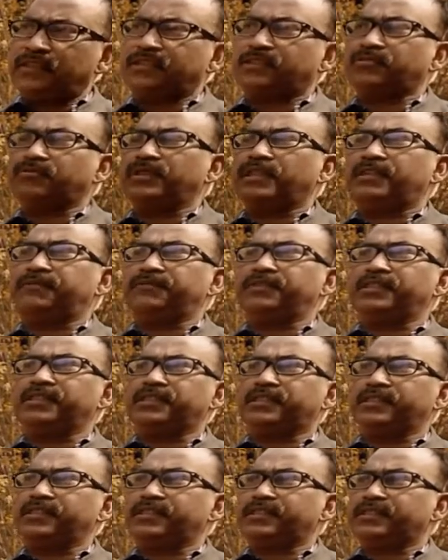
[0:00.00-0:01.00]
also we have
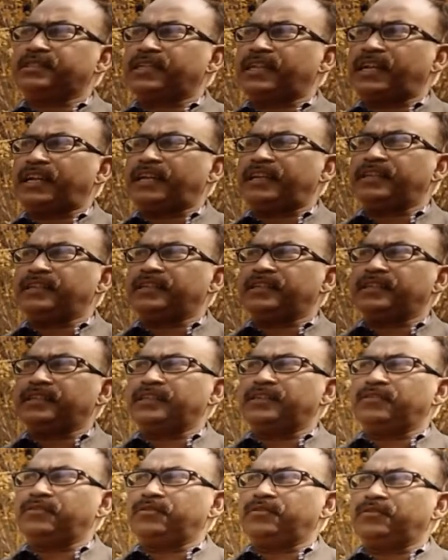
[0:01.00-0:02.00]
discussed, and
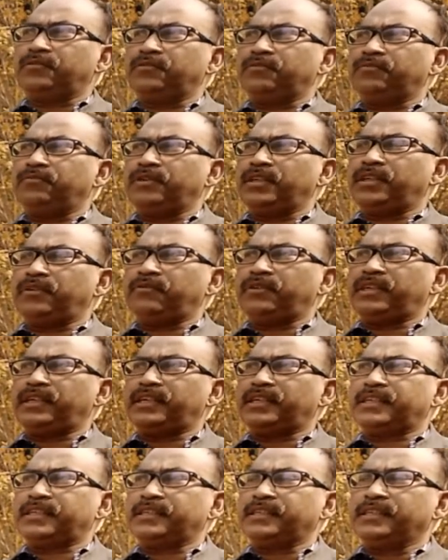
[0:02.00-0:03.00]
we
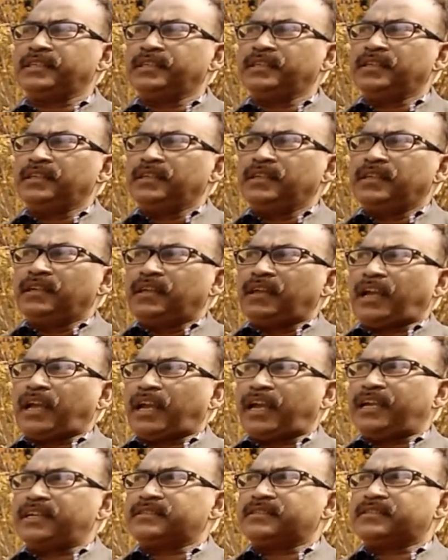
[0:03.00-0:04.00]
were
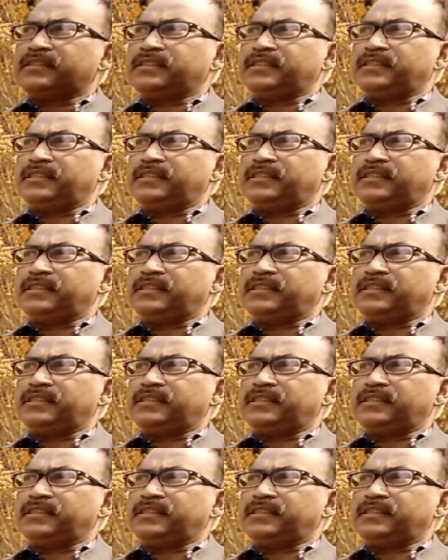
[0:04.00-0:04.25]
at